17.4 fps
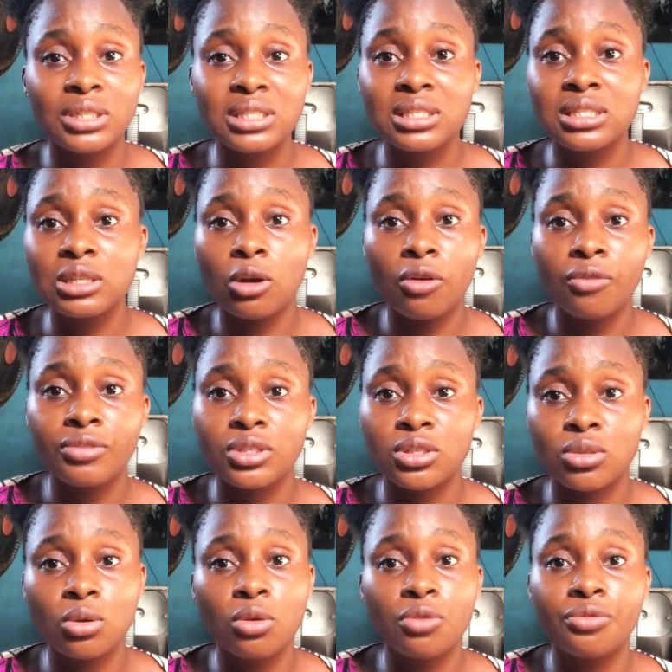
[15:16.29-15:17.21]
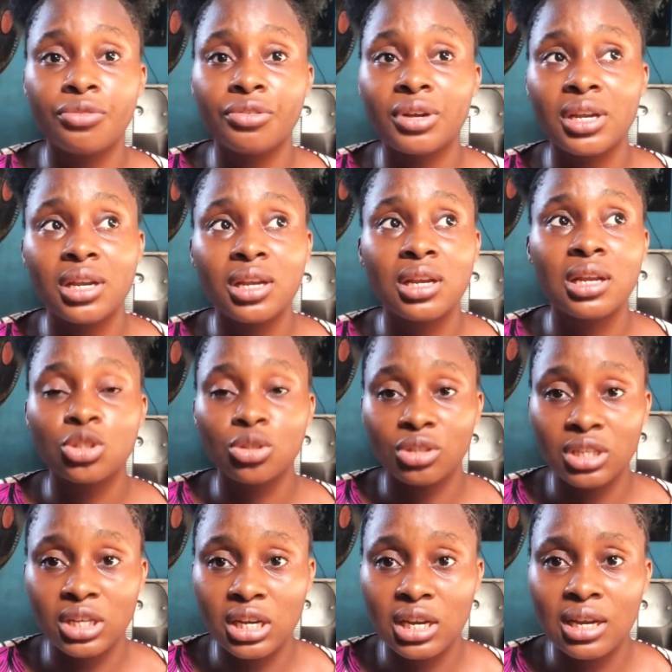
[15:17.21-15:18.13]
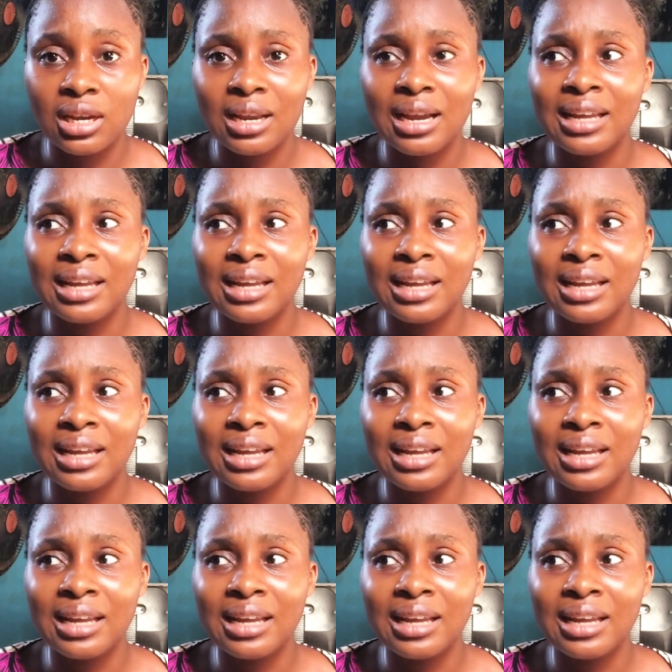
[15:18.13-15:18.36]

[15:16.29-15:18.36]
this self-discovery journey,